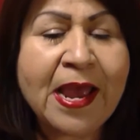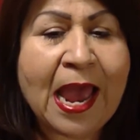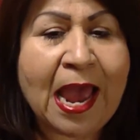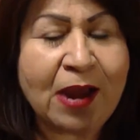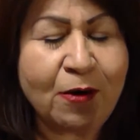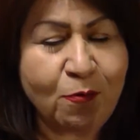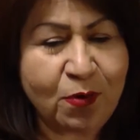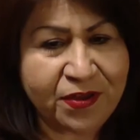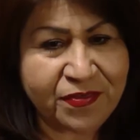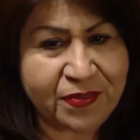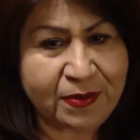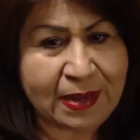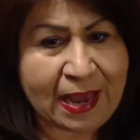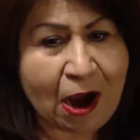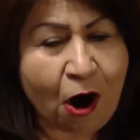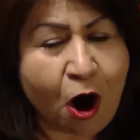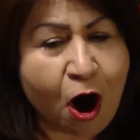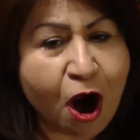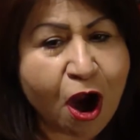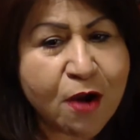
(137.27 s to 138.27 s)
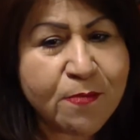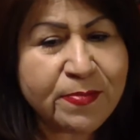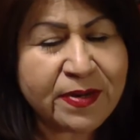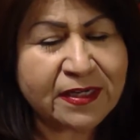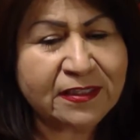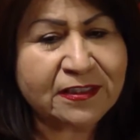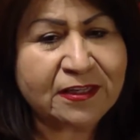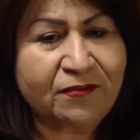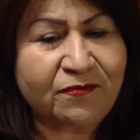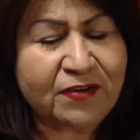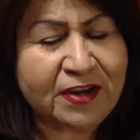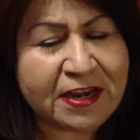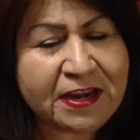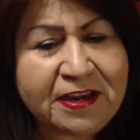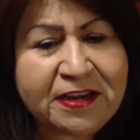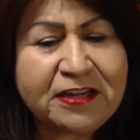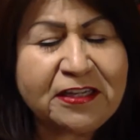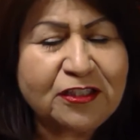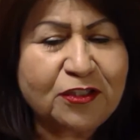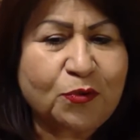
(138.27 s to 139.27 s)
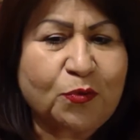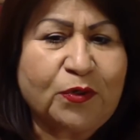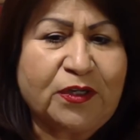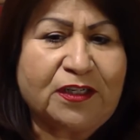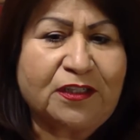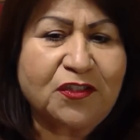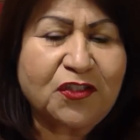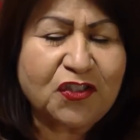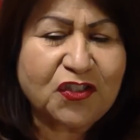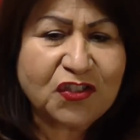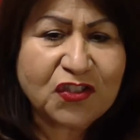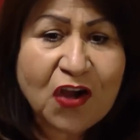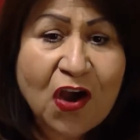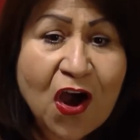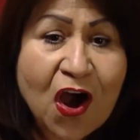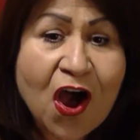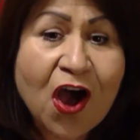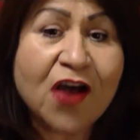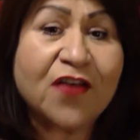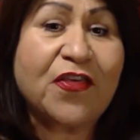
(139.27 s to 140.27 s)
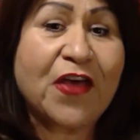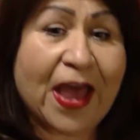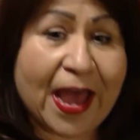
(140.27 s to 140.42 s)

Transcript: And when the armies of Israel saw